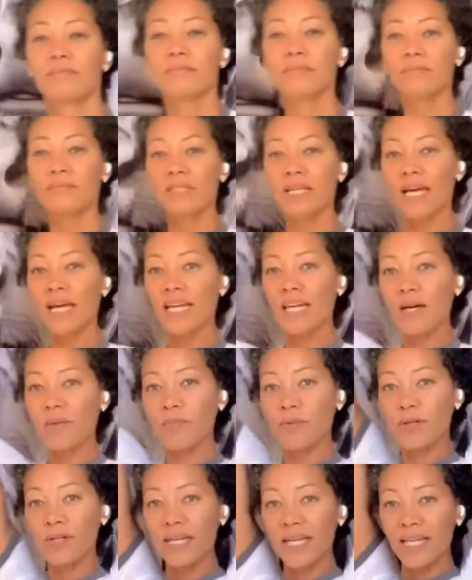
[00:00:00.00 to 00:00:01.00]
And upward
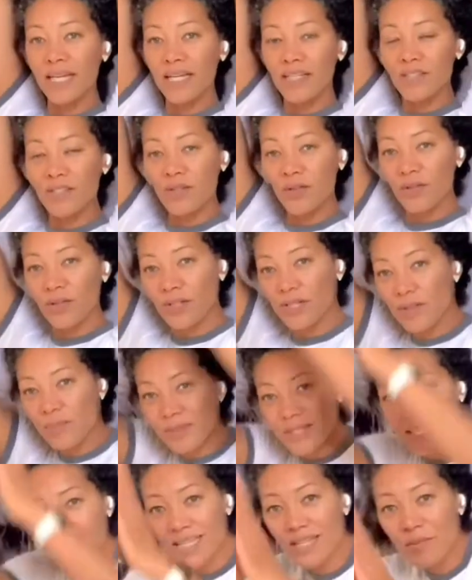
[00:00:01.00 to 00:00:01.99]
hands are going to be
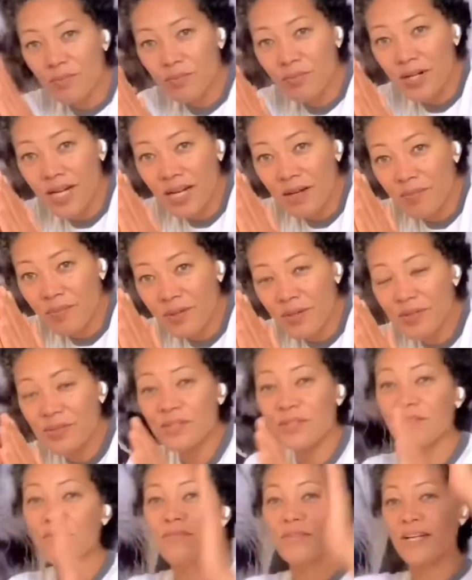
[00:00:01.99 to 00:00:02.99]
in prayer pose
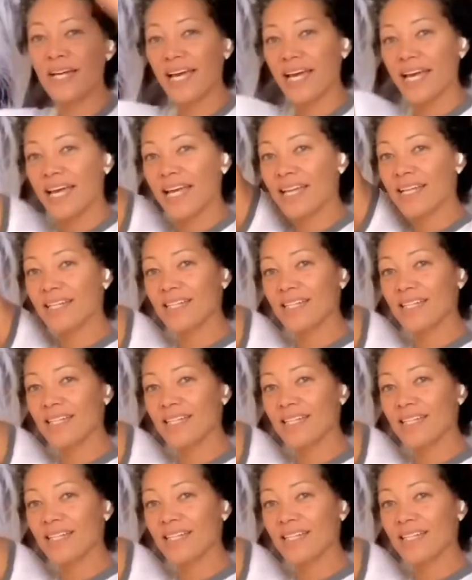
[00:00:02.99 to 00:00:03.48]
overhead.